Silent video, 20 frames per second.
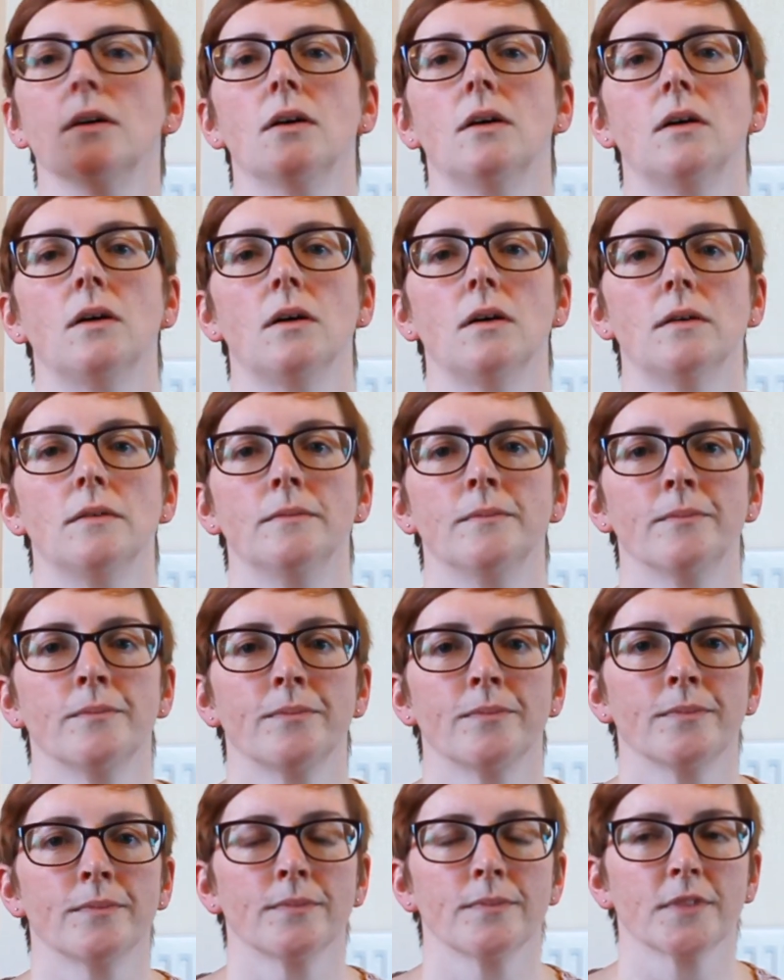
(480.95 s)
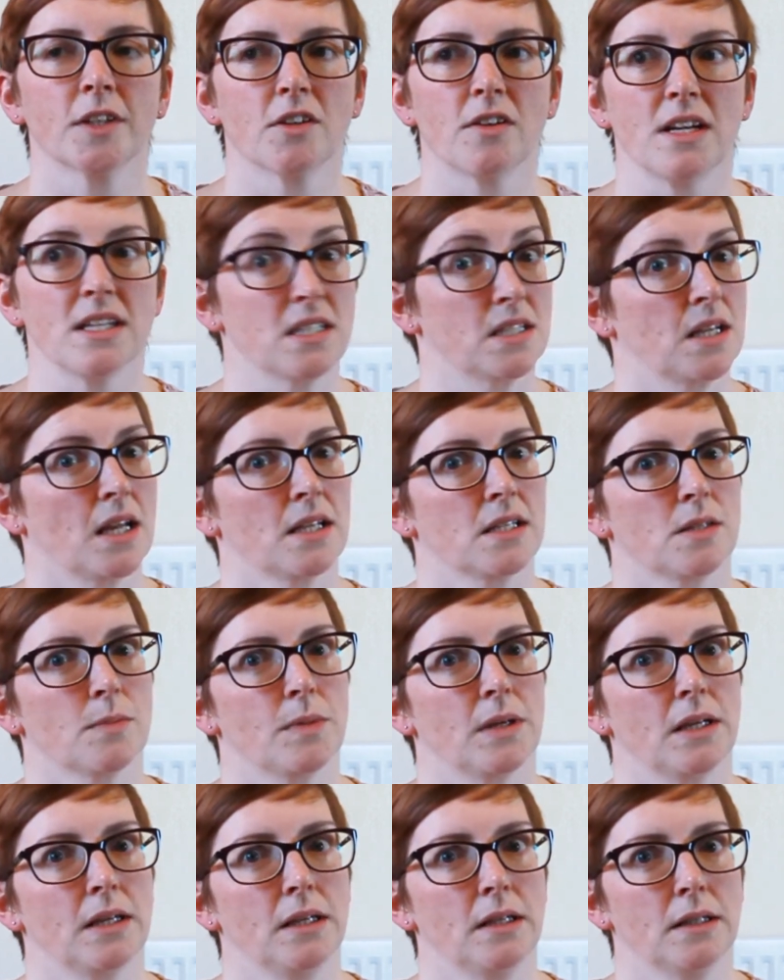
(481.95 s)
or Grey's
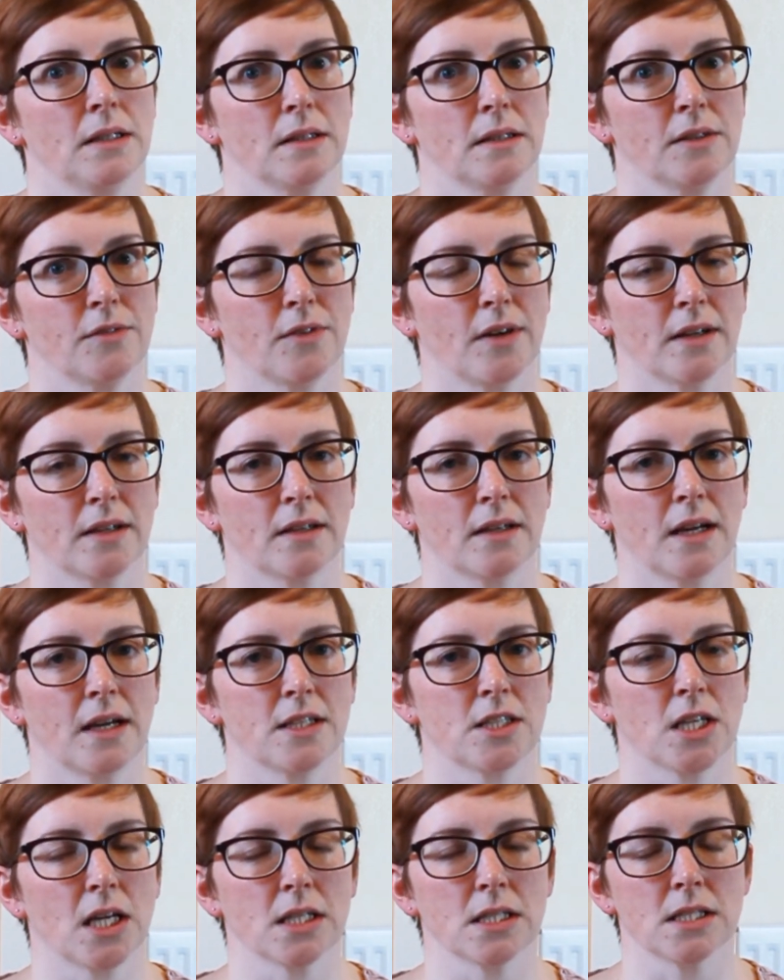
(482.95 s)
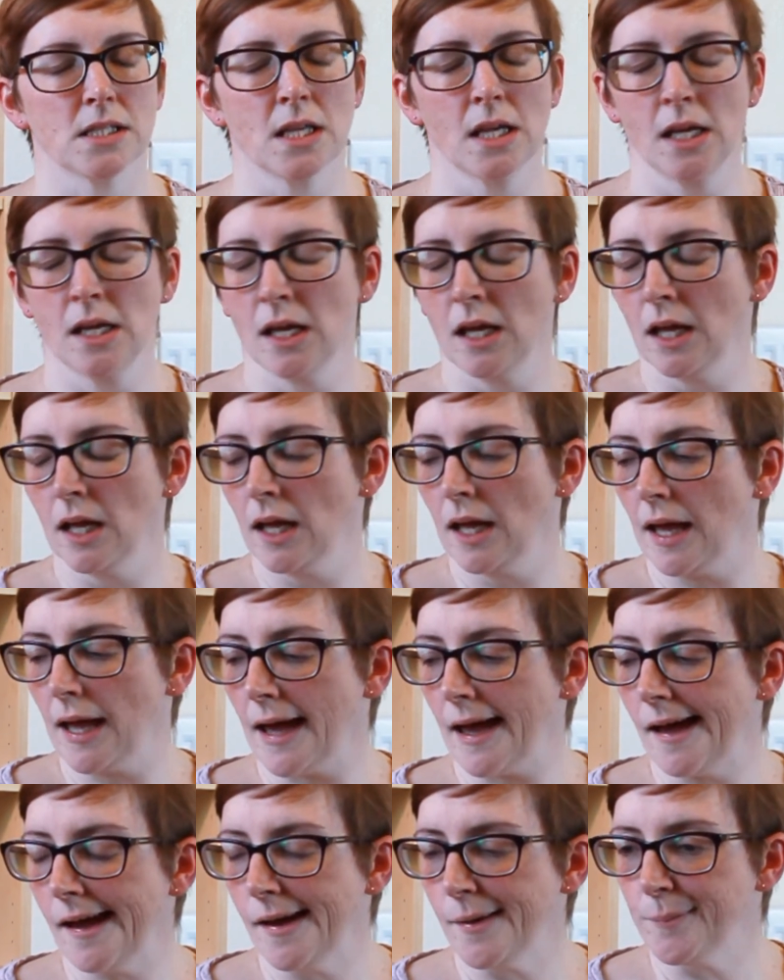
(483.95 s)
Anatomy if I get a chance.
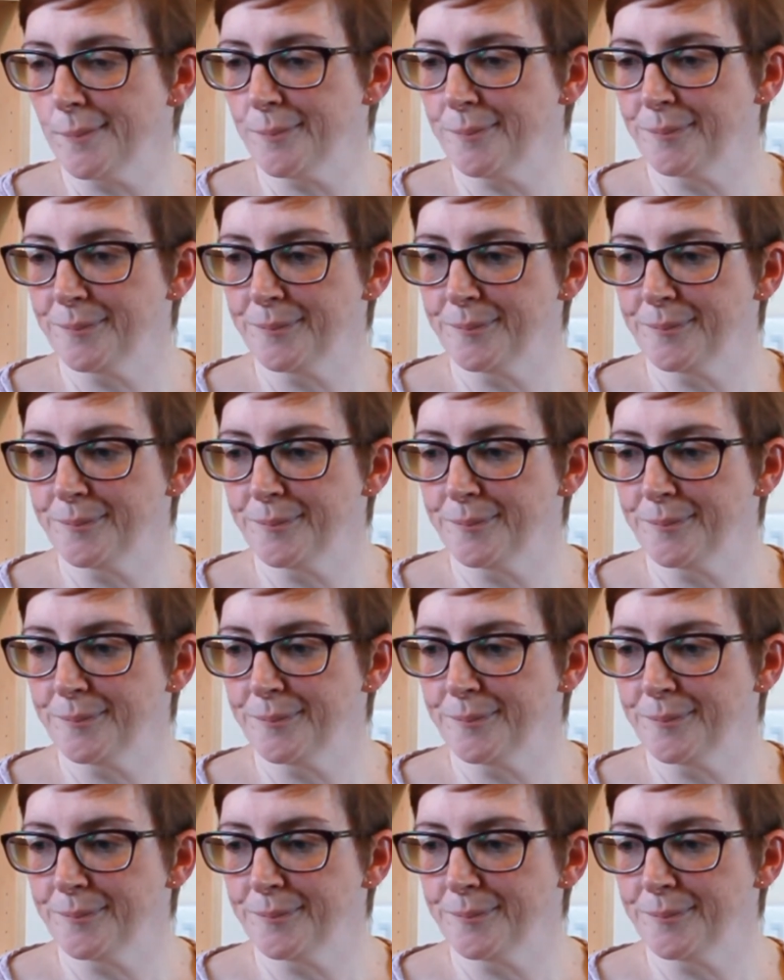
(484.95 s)
But